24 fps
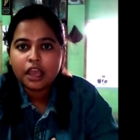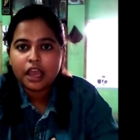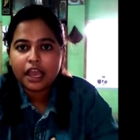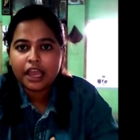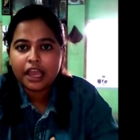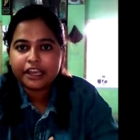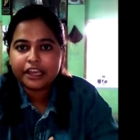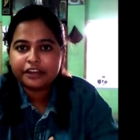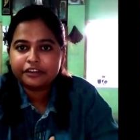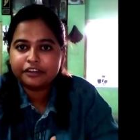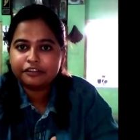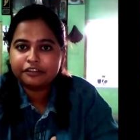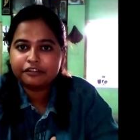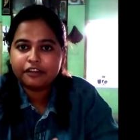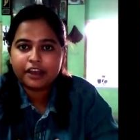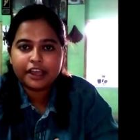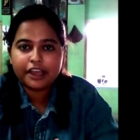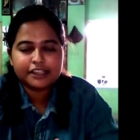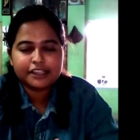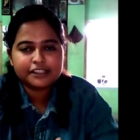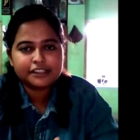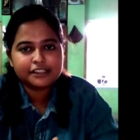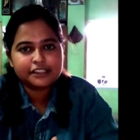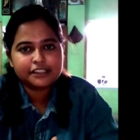I
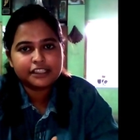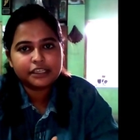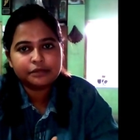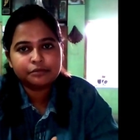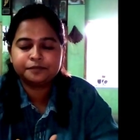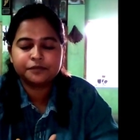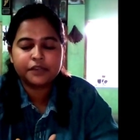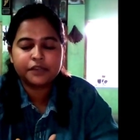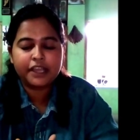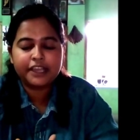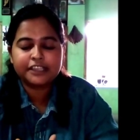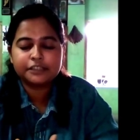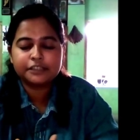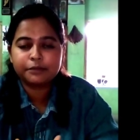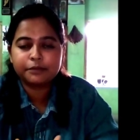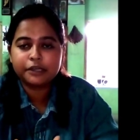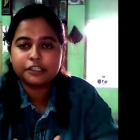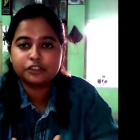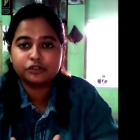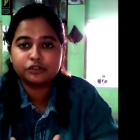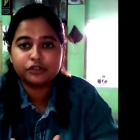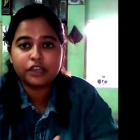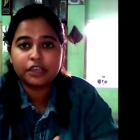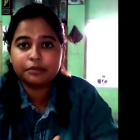revised them as
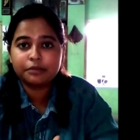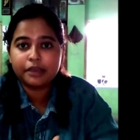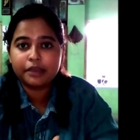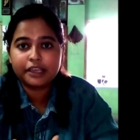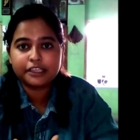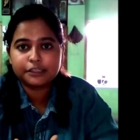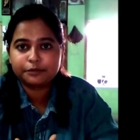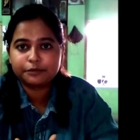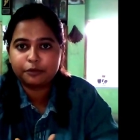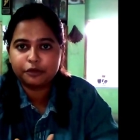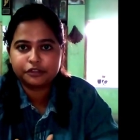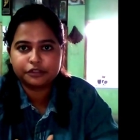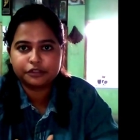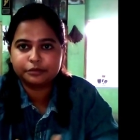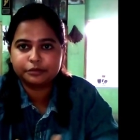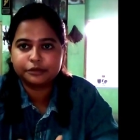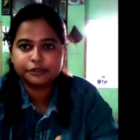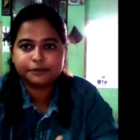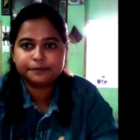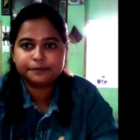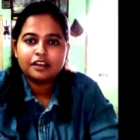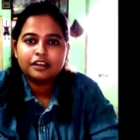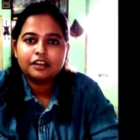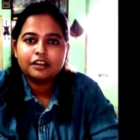much time as
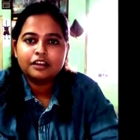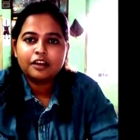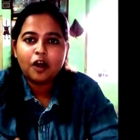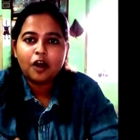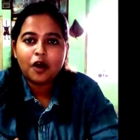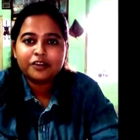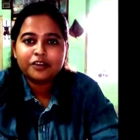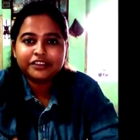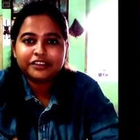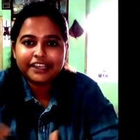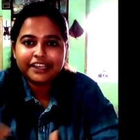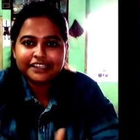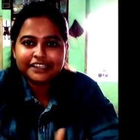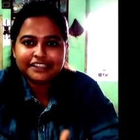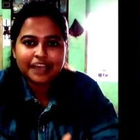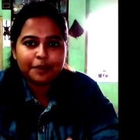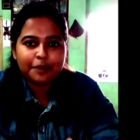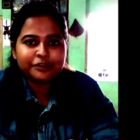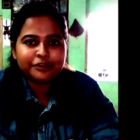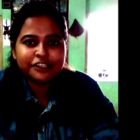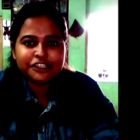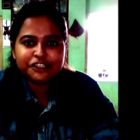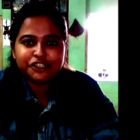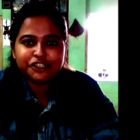possible. On the
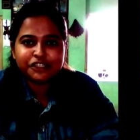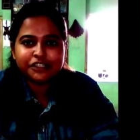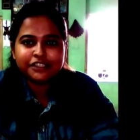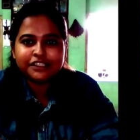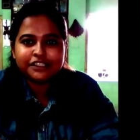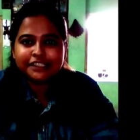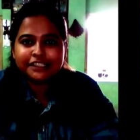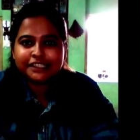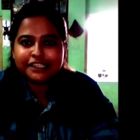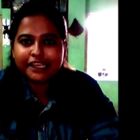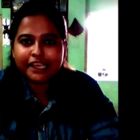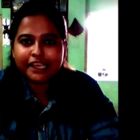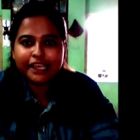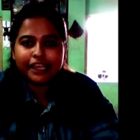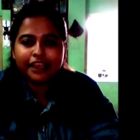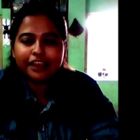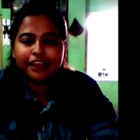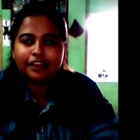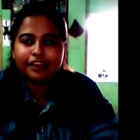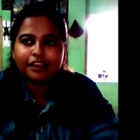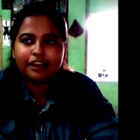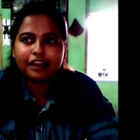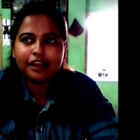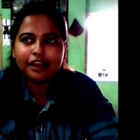examination
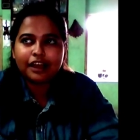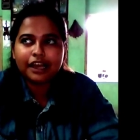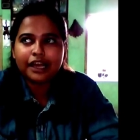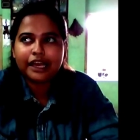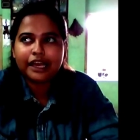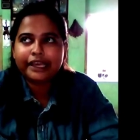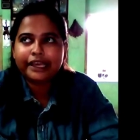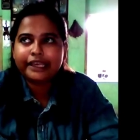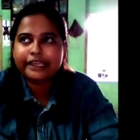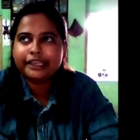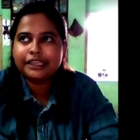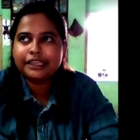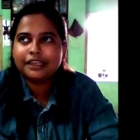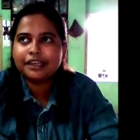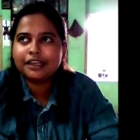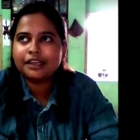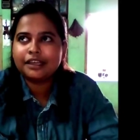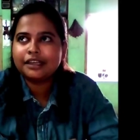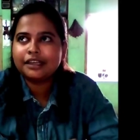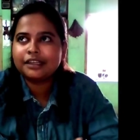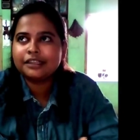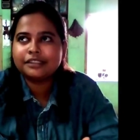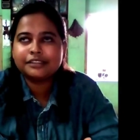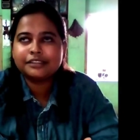day, I
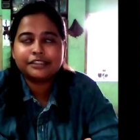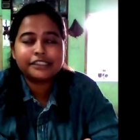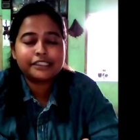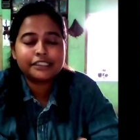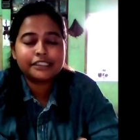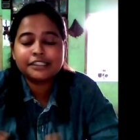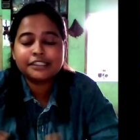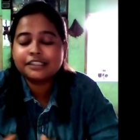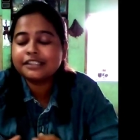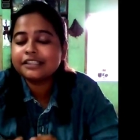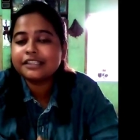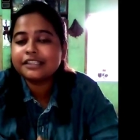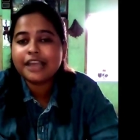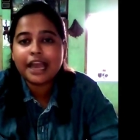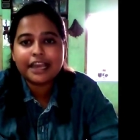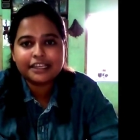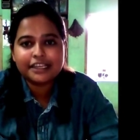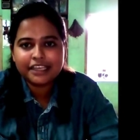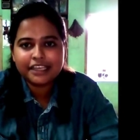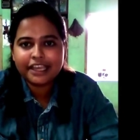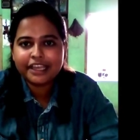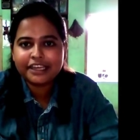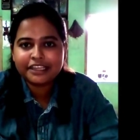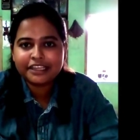uh, didn't
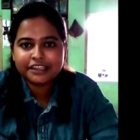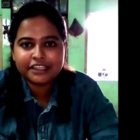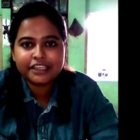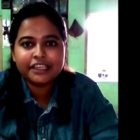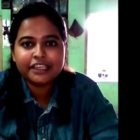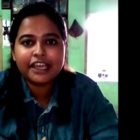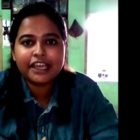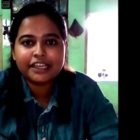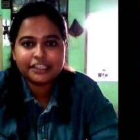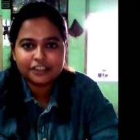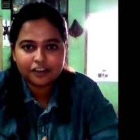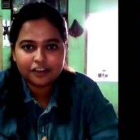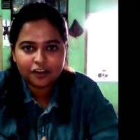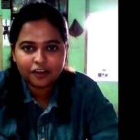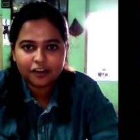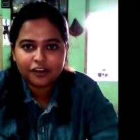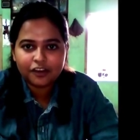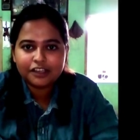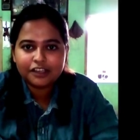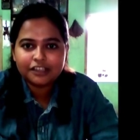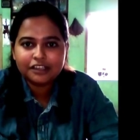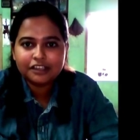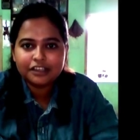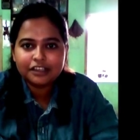study anything at
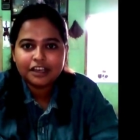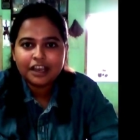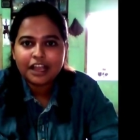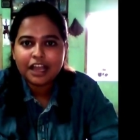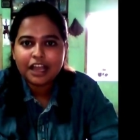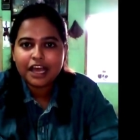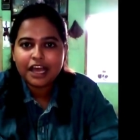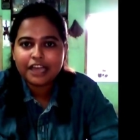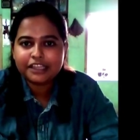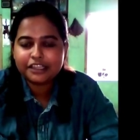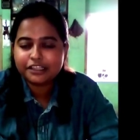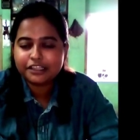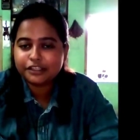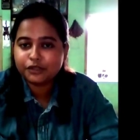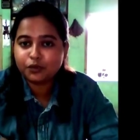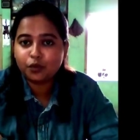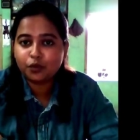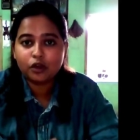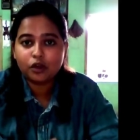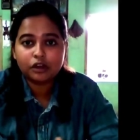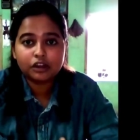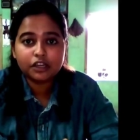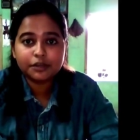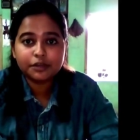all. I just
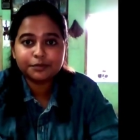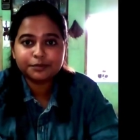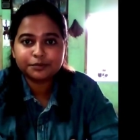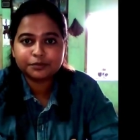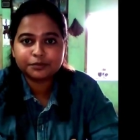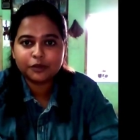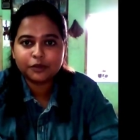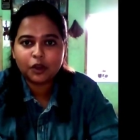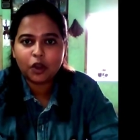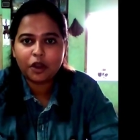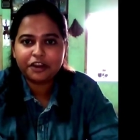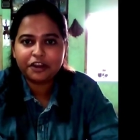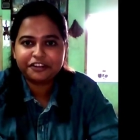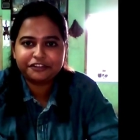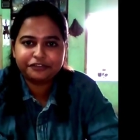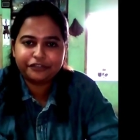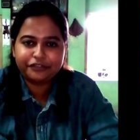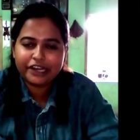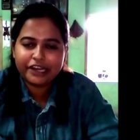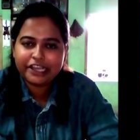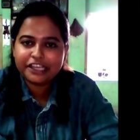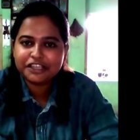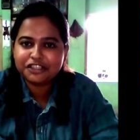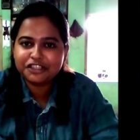woke up, got
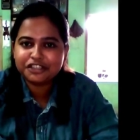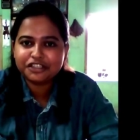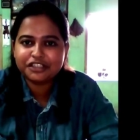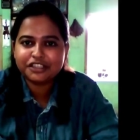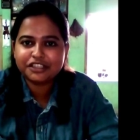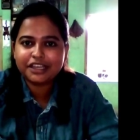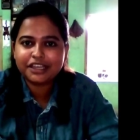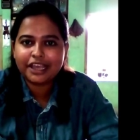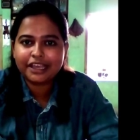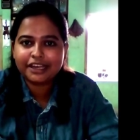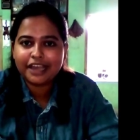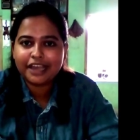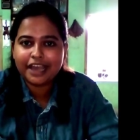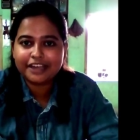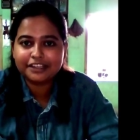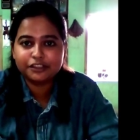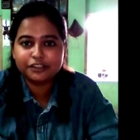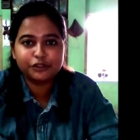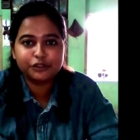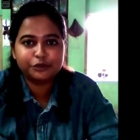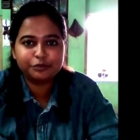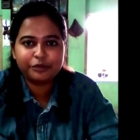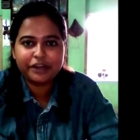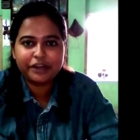fresh and had a
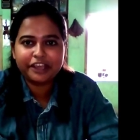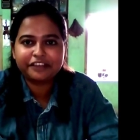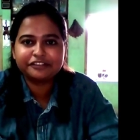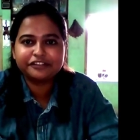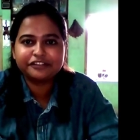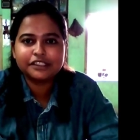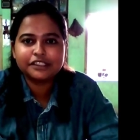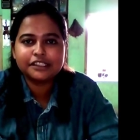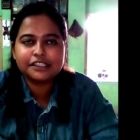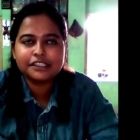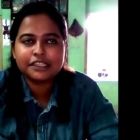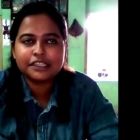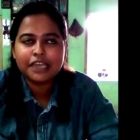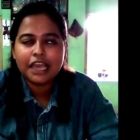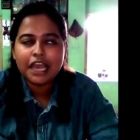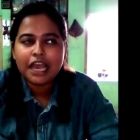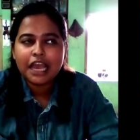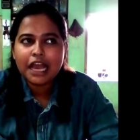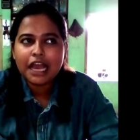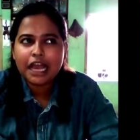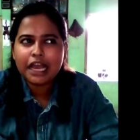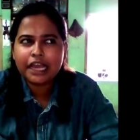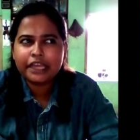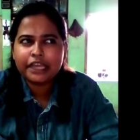good breakfast.
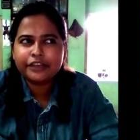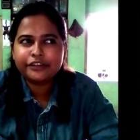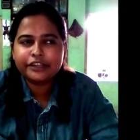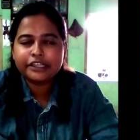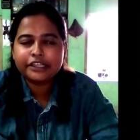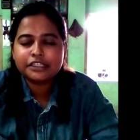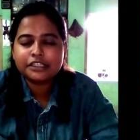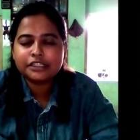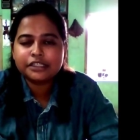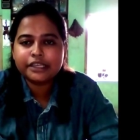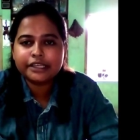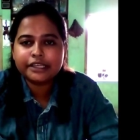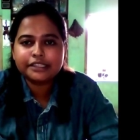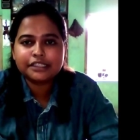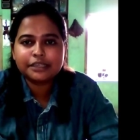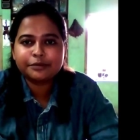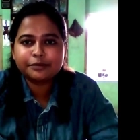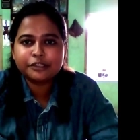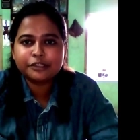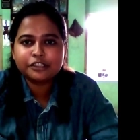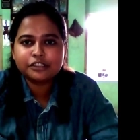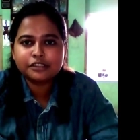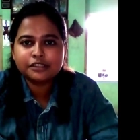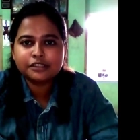I reached the
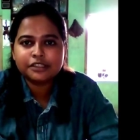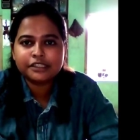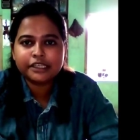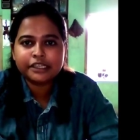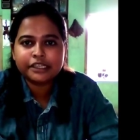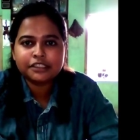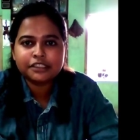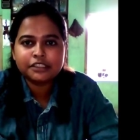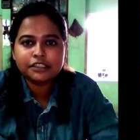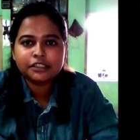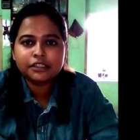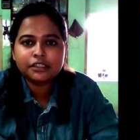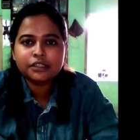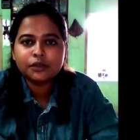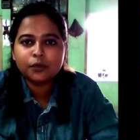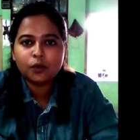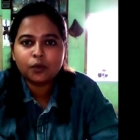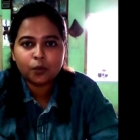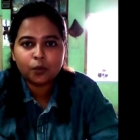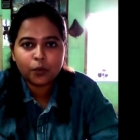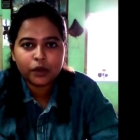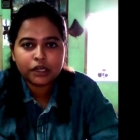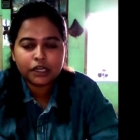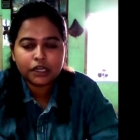examination center
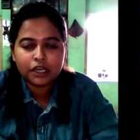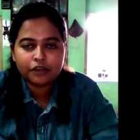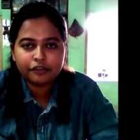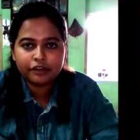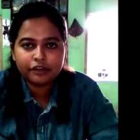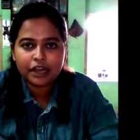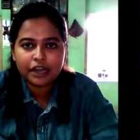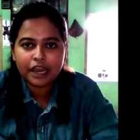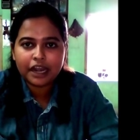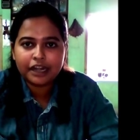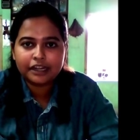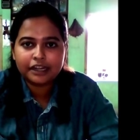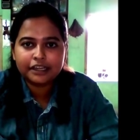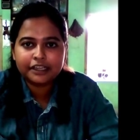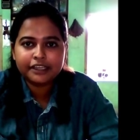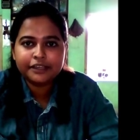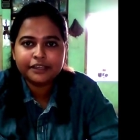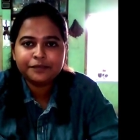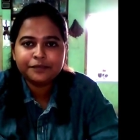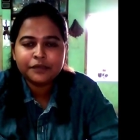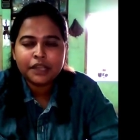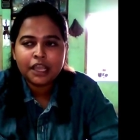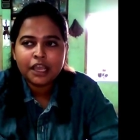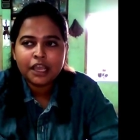one hour early.